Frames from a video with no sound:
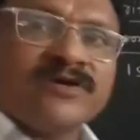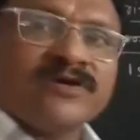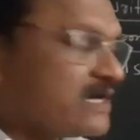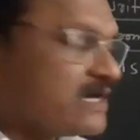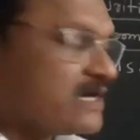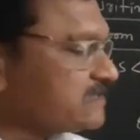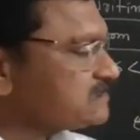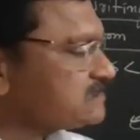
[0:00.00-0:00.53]

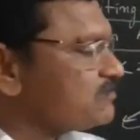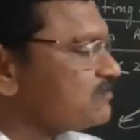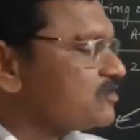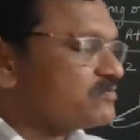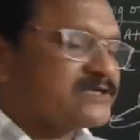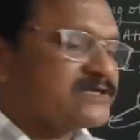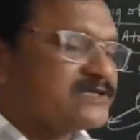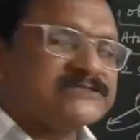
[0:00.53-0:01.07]
What is
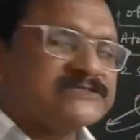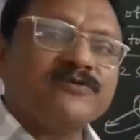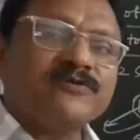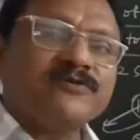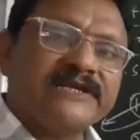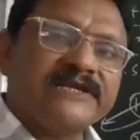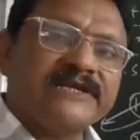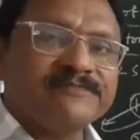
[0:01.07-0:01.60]
half-bow
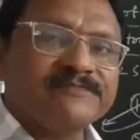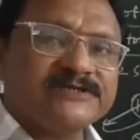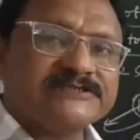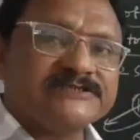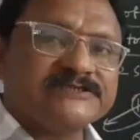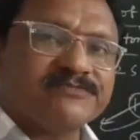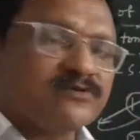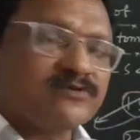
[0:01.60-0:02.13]
principle? Building
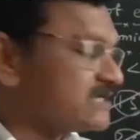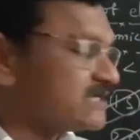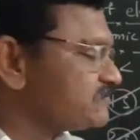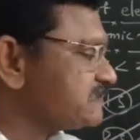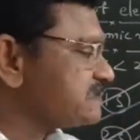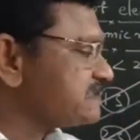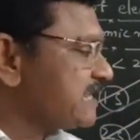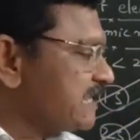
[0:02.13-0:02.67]
principle. That
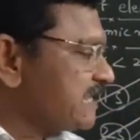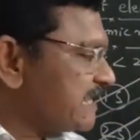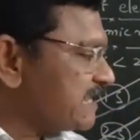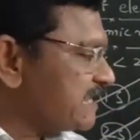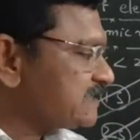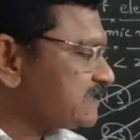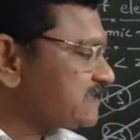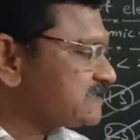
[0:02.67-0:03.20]
means
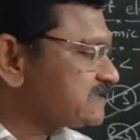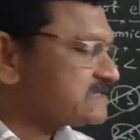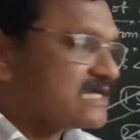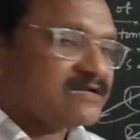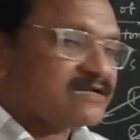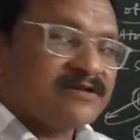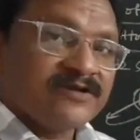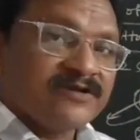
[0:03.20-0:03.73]
electrons
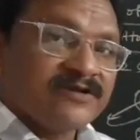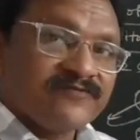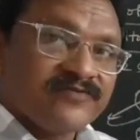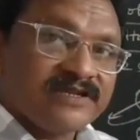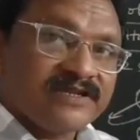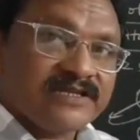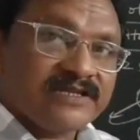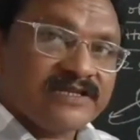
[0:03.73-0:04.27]
are
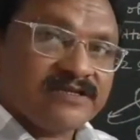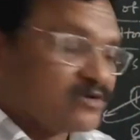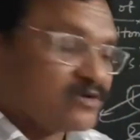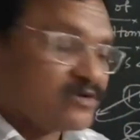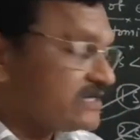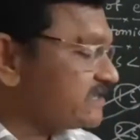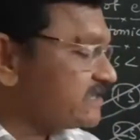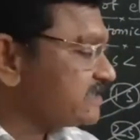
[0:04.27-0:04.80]
filling lower
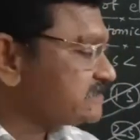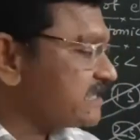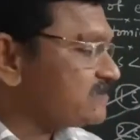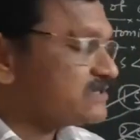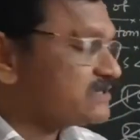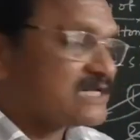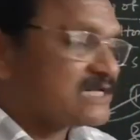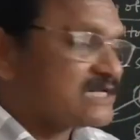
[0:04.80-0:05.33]
energy
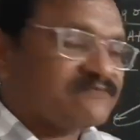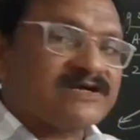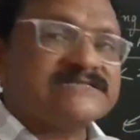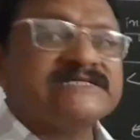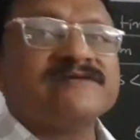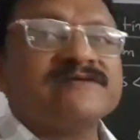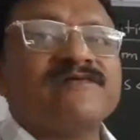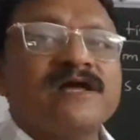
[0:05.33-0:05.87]
orbital
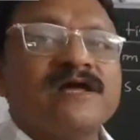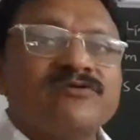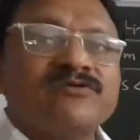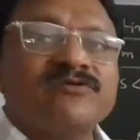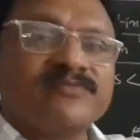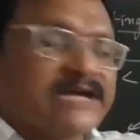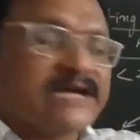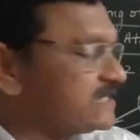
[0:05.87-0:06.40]
first and
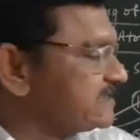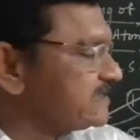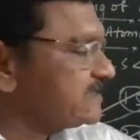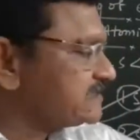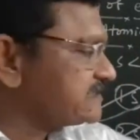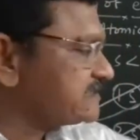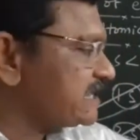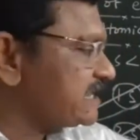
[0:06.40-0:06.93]
followed by higher
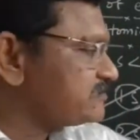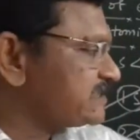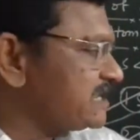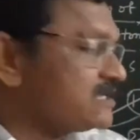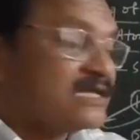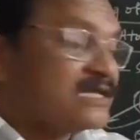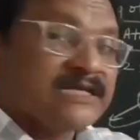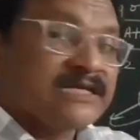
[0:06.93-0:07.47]
energy
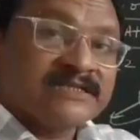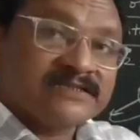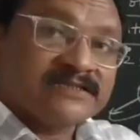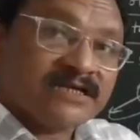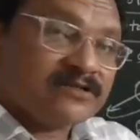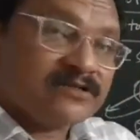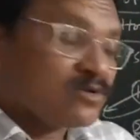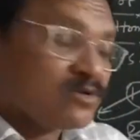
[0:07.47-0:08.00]
orbital.
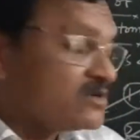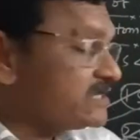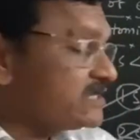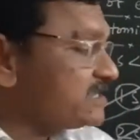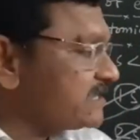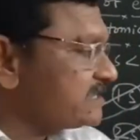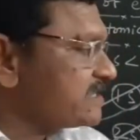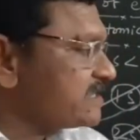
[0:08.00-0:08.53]
That lower
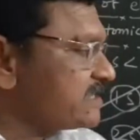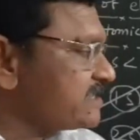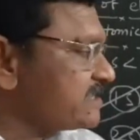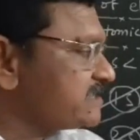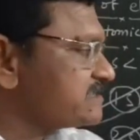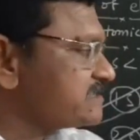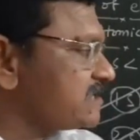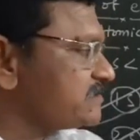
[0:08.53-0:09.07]
and higher
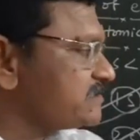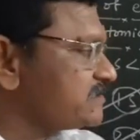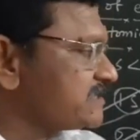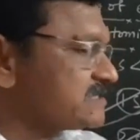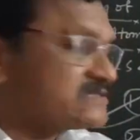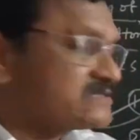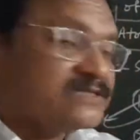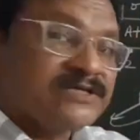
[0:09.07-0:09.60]
energy
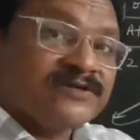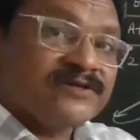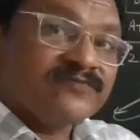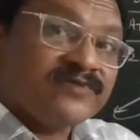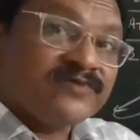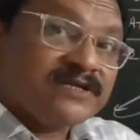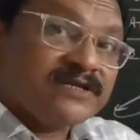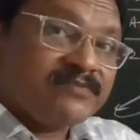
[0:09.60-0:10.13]
orbitals
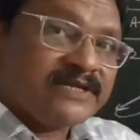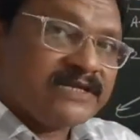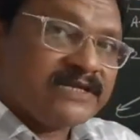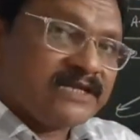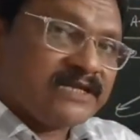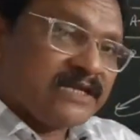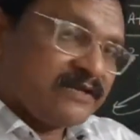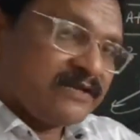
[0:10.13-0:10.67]
will
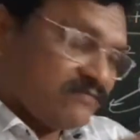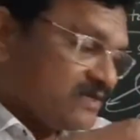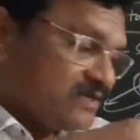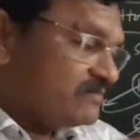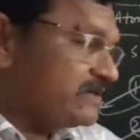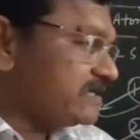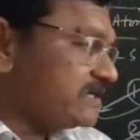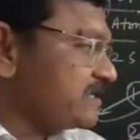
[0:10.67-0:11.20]

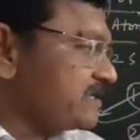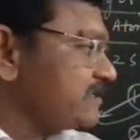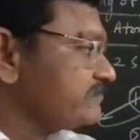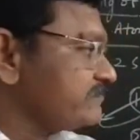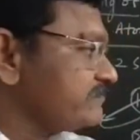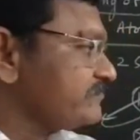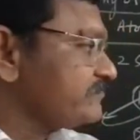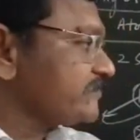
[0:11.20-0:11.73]

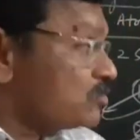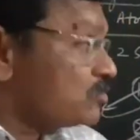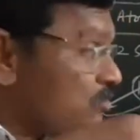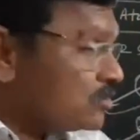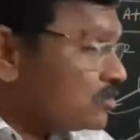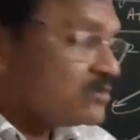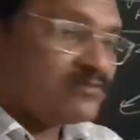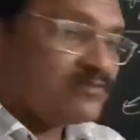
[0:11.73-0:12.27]
be
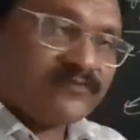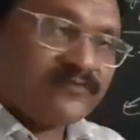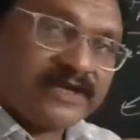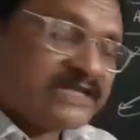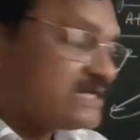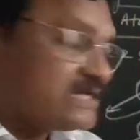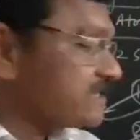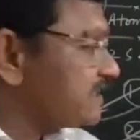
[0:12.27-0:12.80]
known
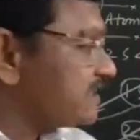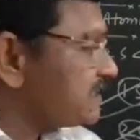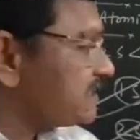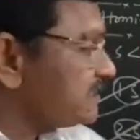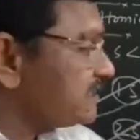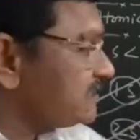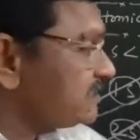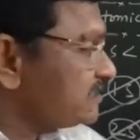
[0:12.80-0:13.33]
very
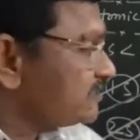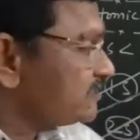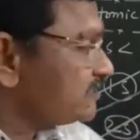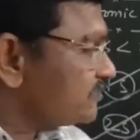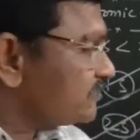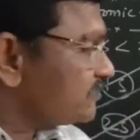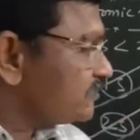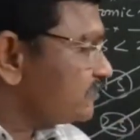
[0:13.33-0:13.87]
clearly
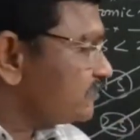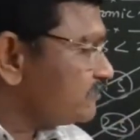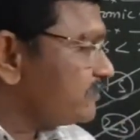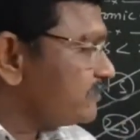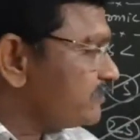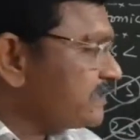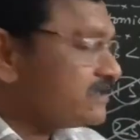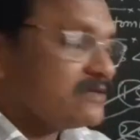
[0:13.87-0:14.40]

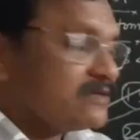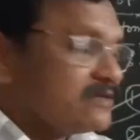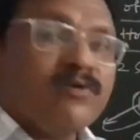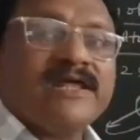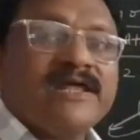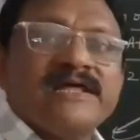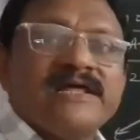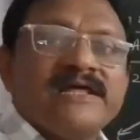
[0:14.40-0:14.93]
by
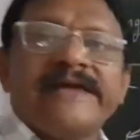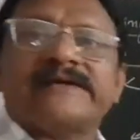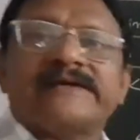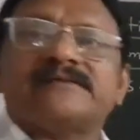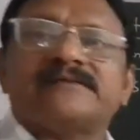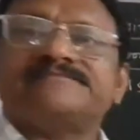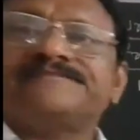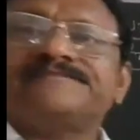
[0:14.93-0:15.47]
Moeller
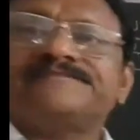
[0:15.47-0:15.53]
diagram.